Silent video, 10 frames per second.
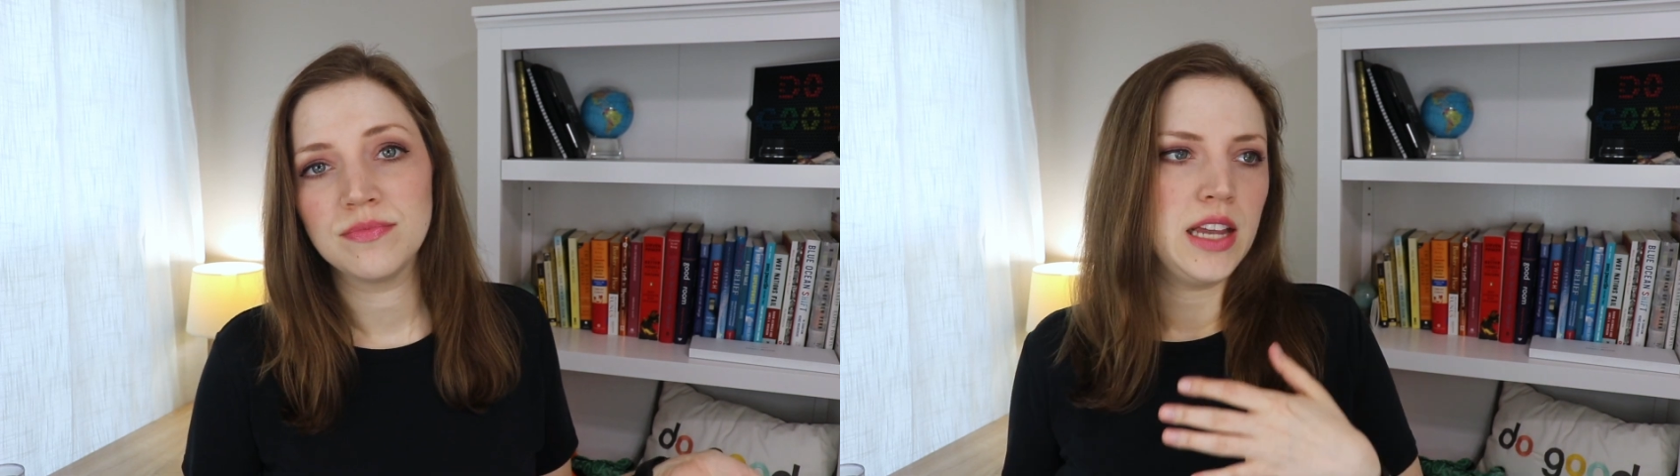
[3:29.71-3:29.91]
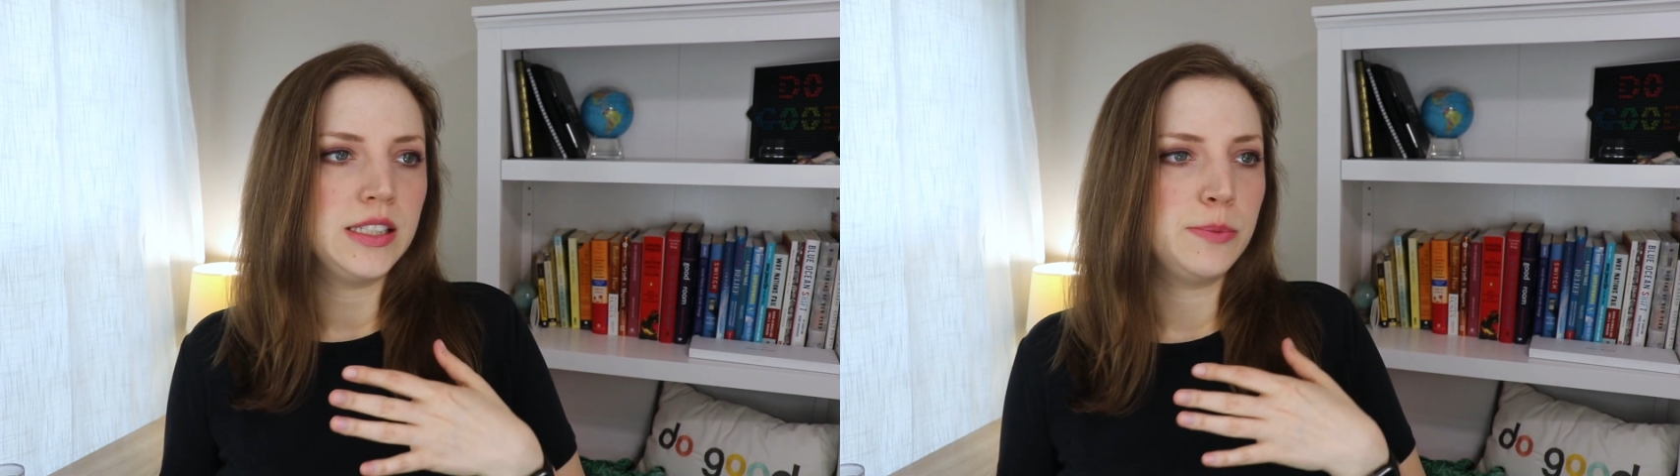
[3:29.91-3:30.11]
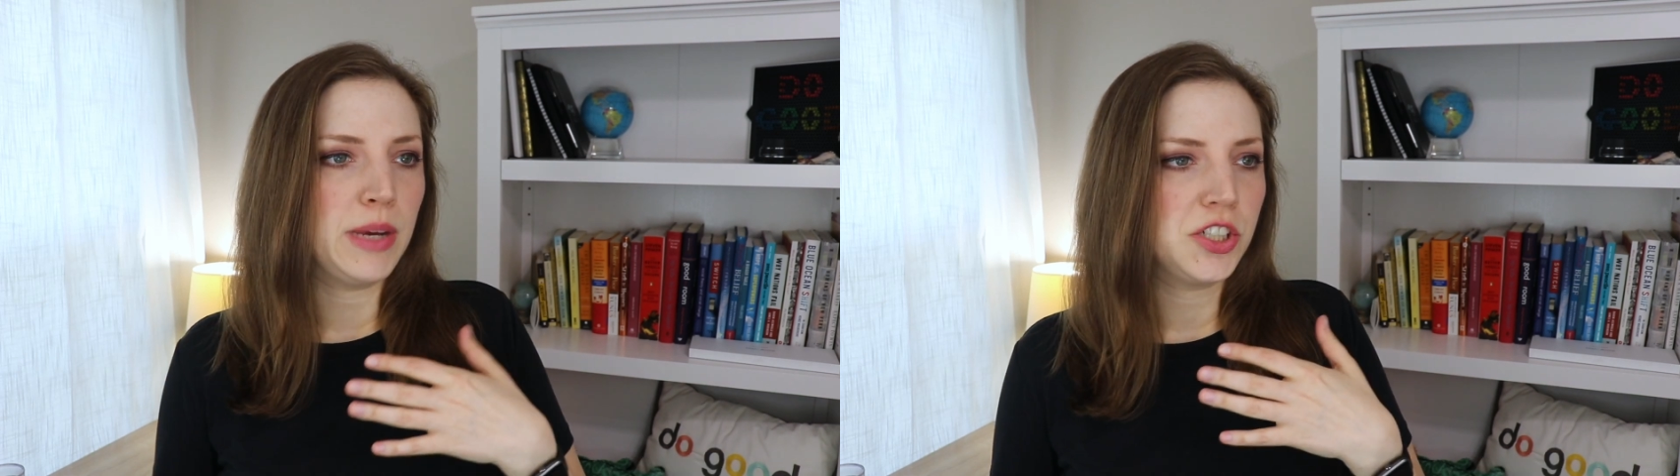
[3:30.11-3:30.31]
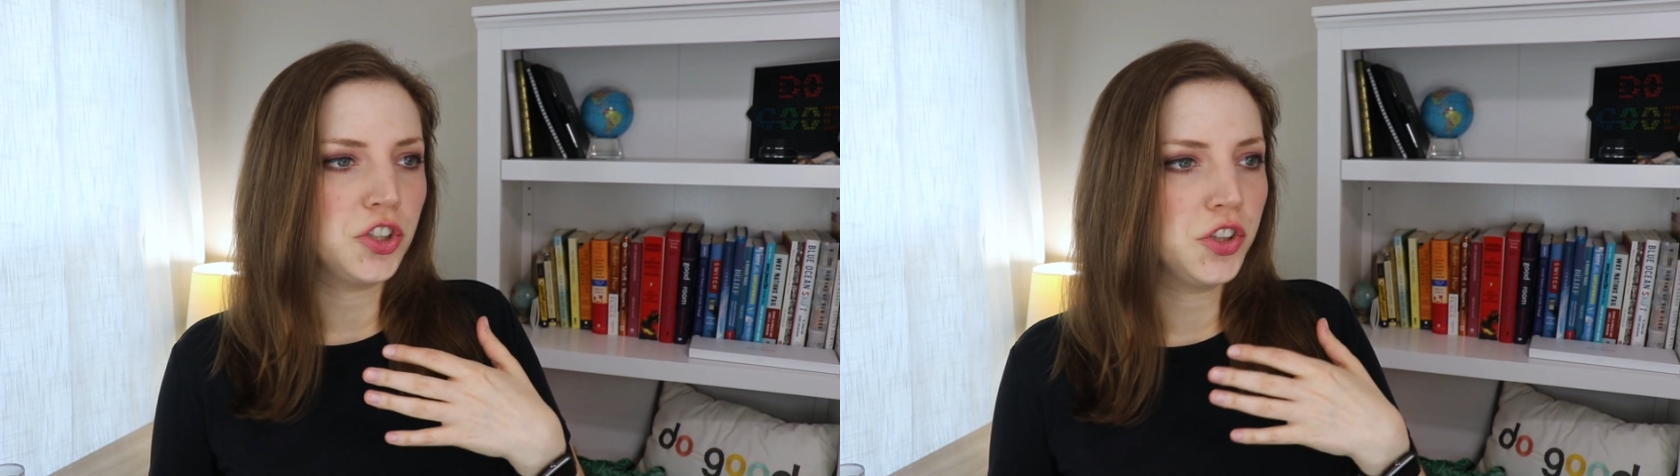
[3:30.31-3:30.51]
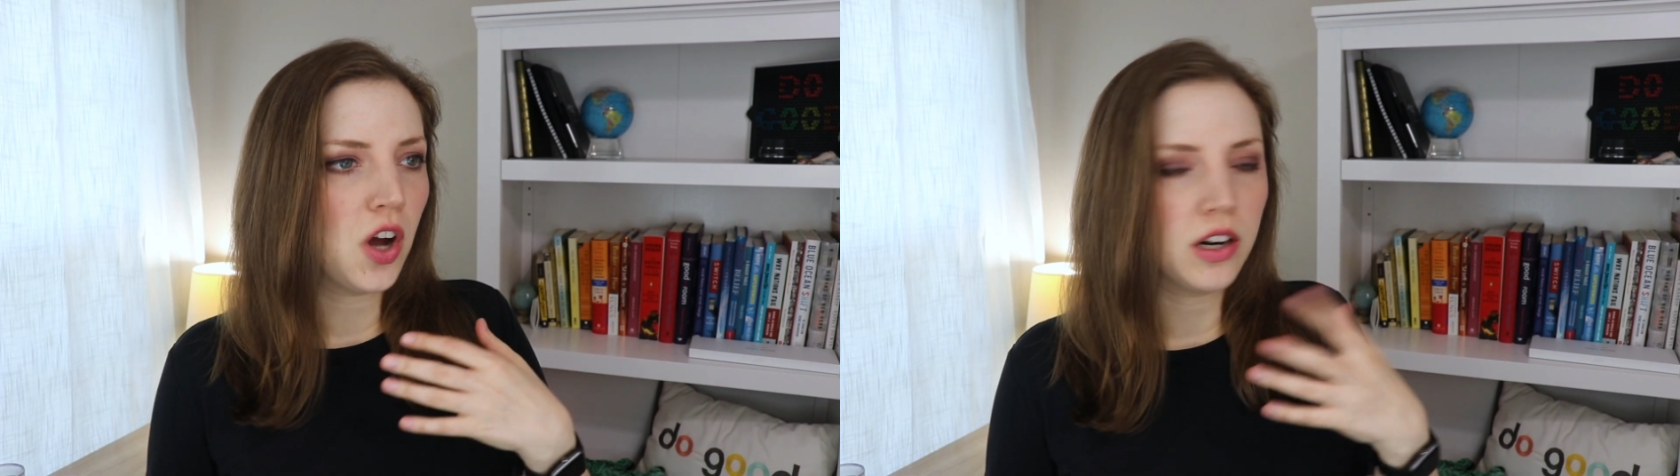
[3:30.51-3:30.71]
A
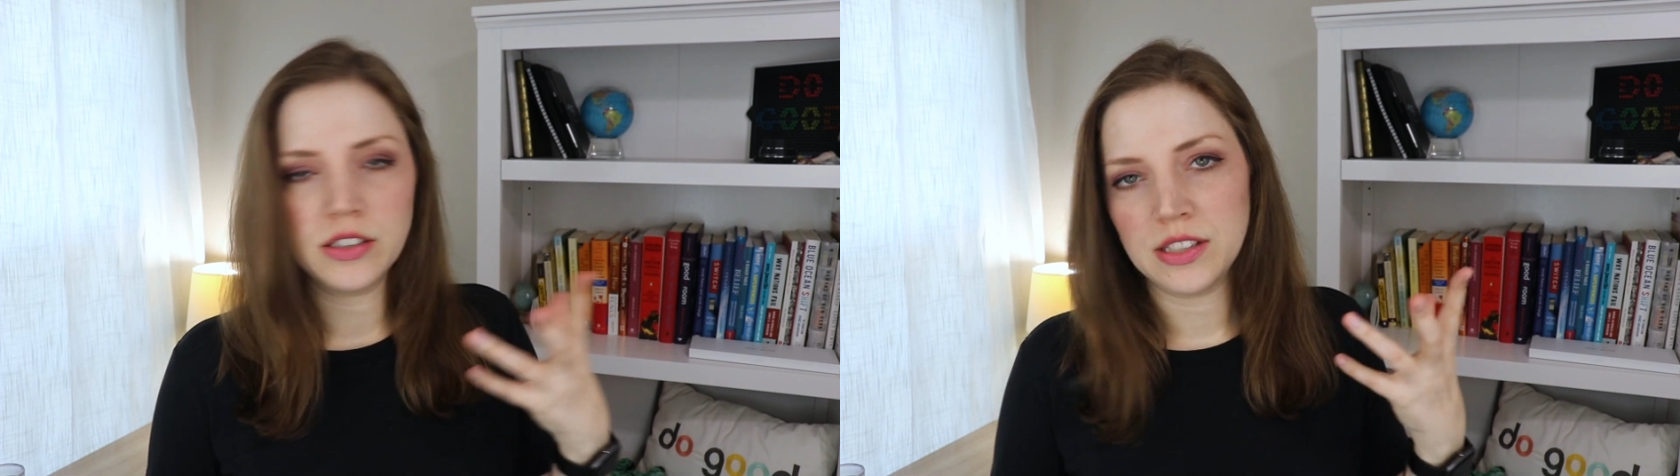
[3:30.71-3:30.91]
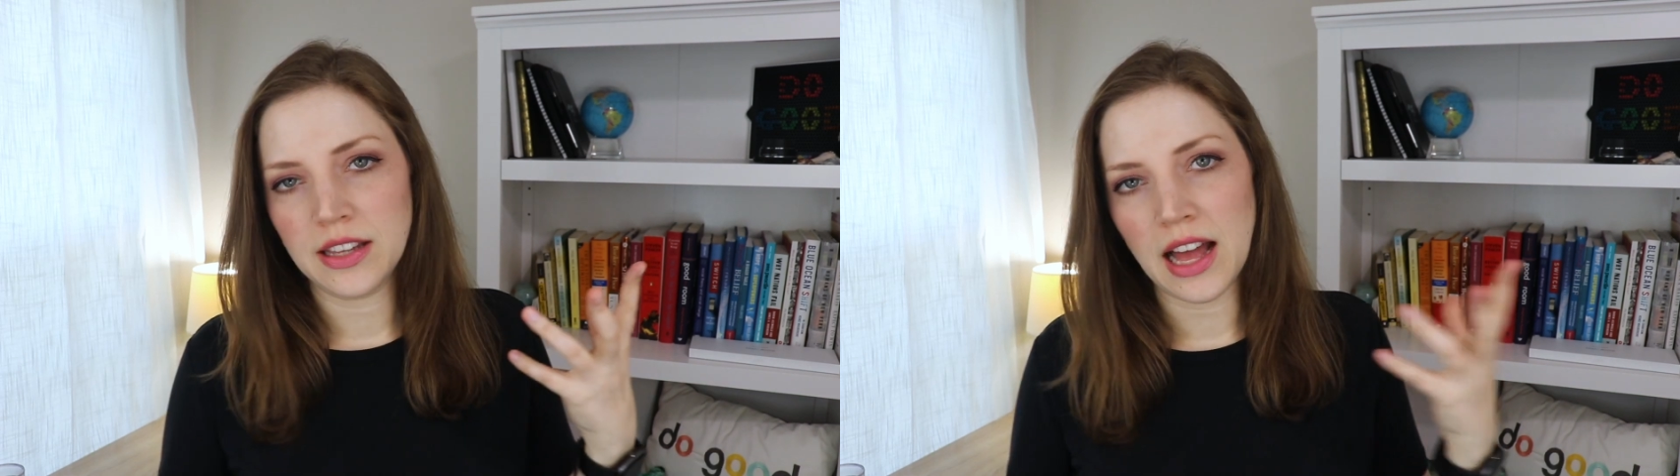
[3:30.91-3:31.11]
special art